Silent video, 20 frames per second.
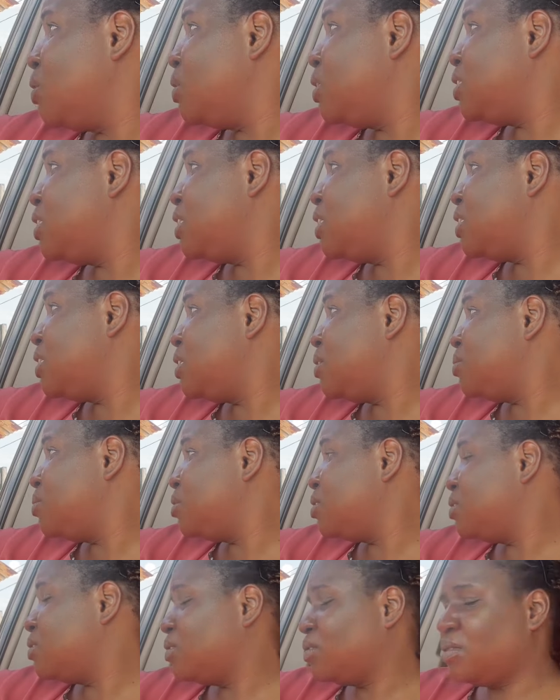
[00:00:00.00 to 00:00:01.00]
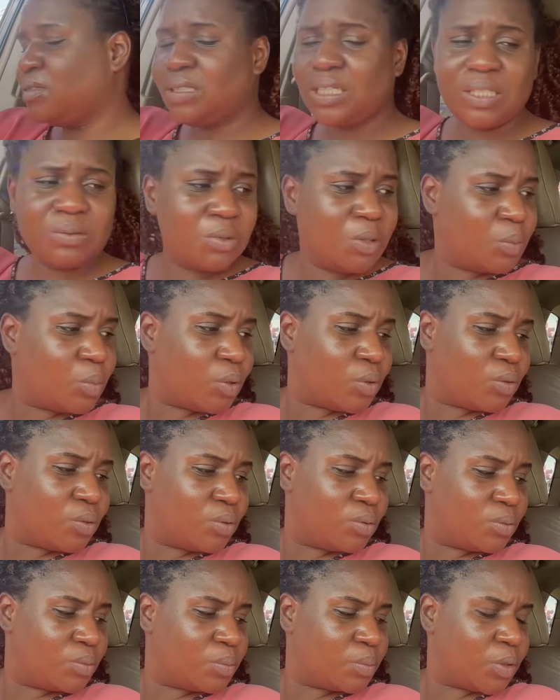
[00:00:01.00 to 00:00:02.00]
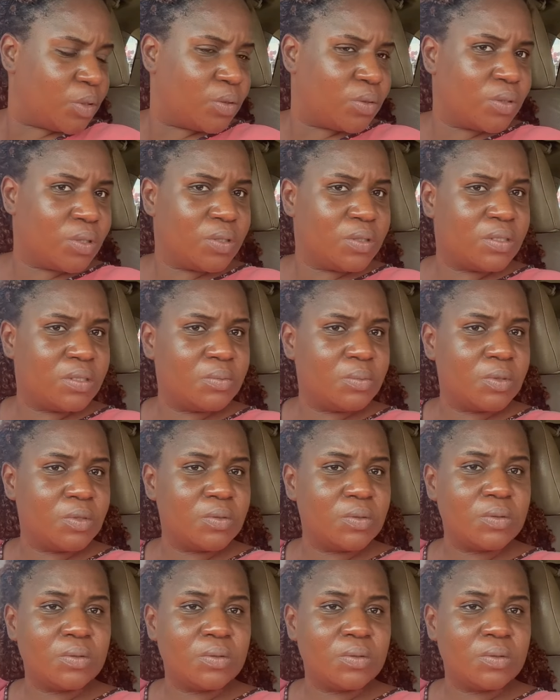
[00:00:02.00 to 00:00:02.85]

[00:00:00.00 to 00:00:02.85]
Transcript: wait till they tell me. Just me buckle. What's your secret?